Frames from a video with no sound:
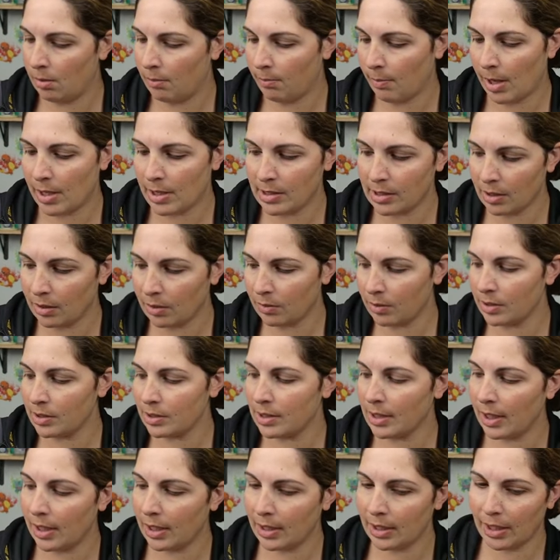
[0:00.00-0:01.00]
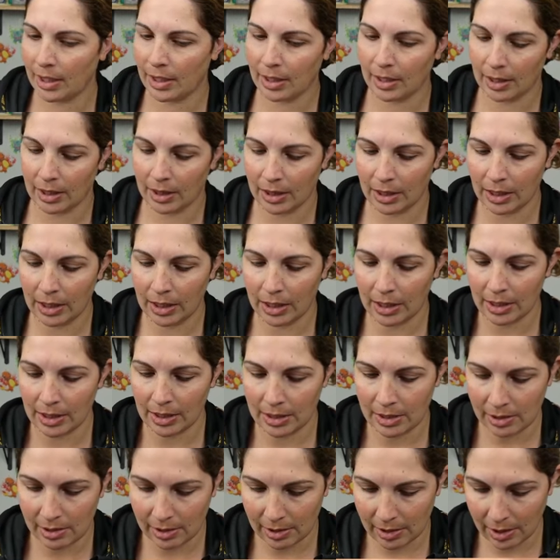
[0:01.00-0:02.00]
My son was saying that this
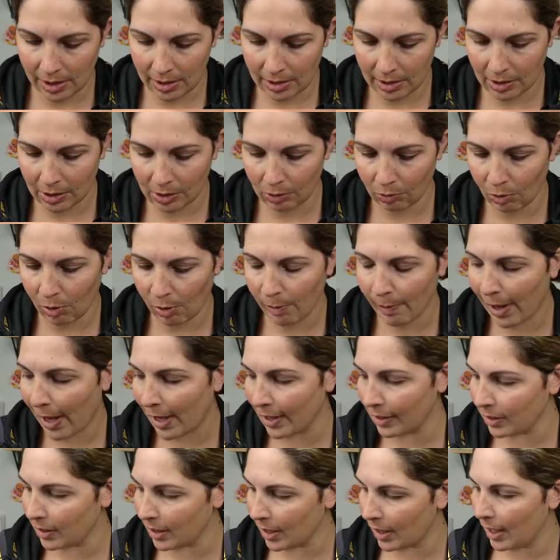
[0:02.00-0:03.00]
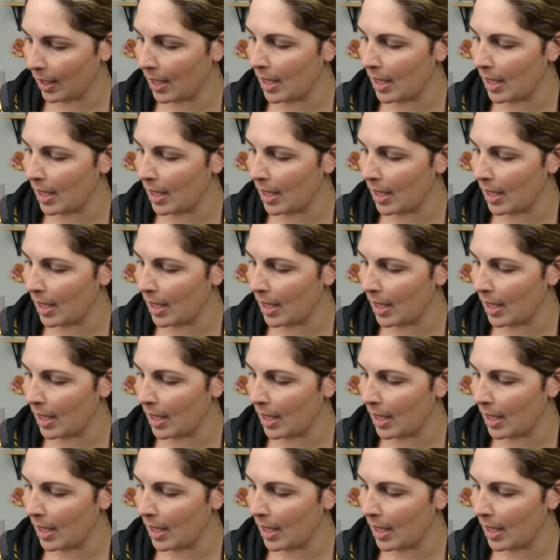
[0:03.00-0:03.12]
is a throwback to